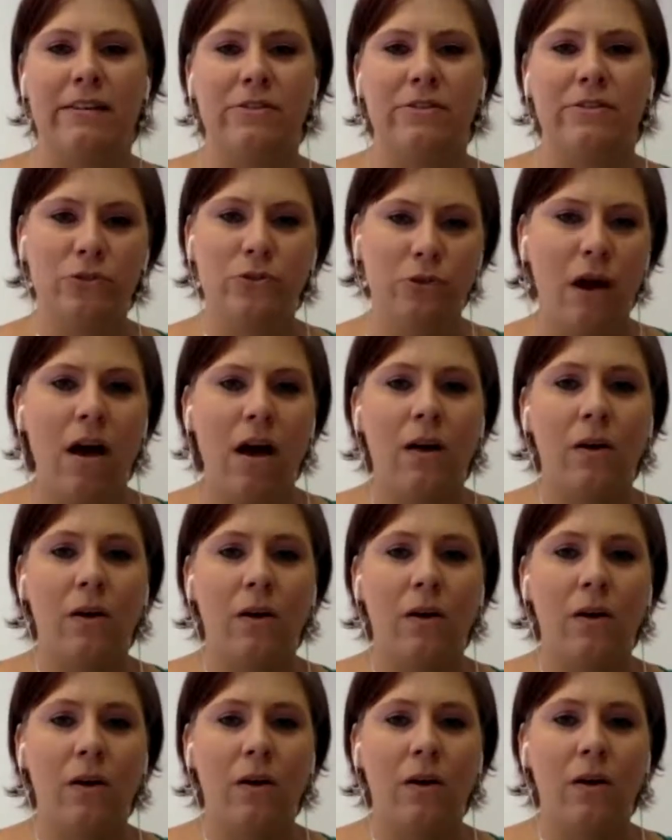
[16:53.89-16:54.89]

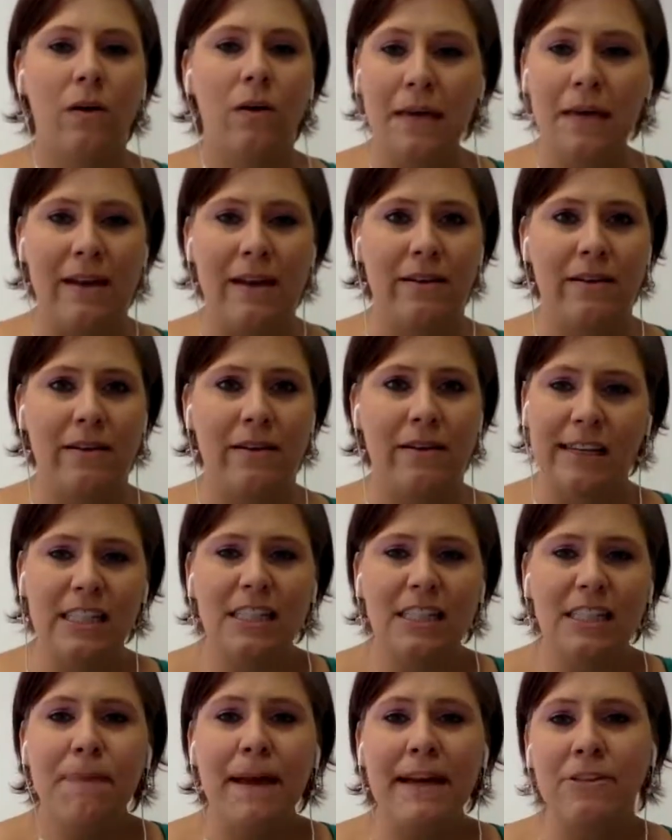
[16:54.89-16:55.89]
strong people, and
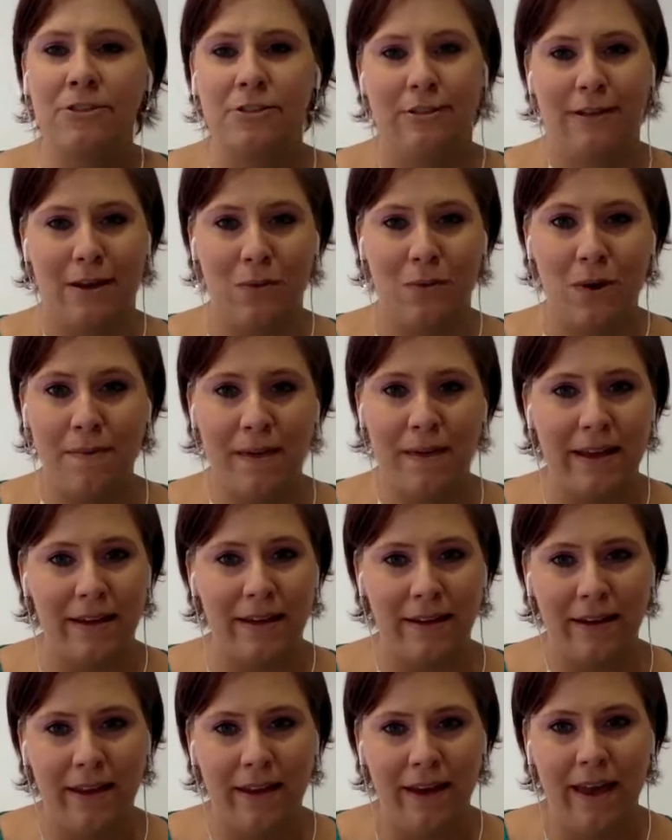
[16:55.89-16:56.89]
especially
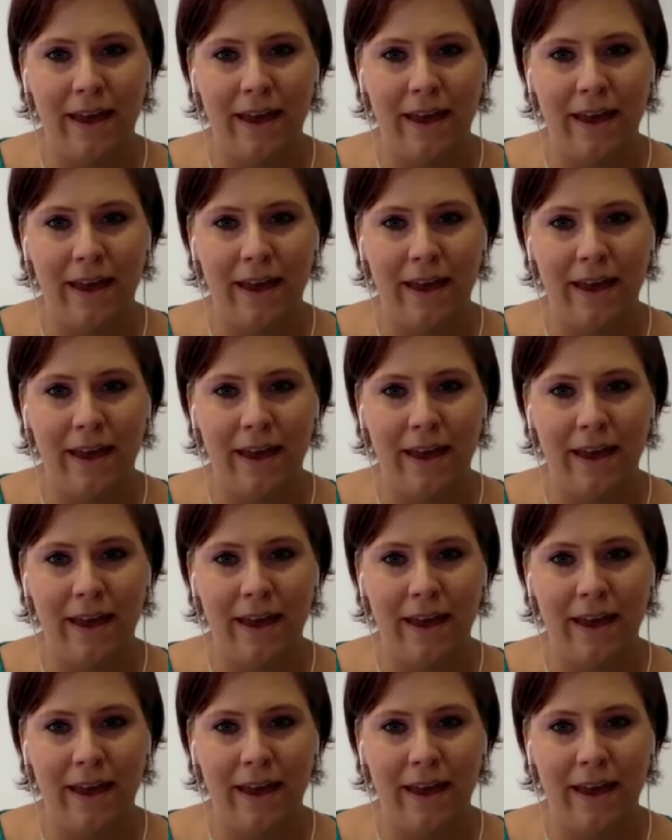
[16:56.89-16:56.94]
women.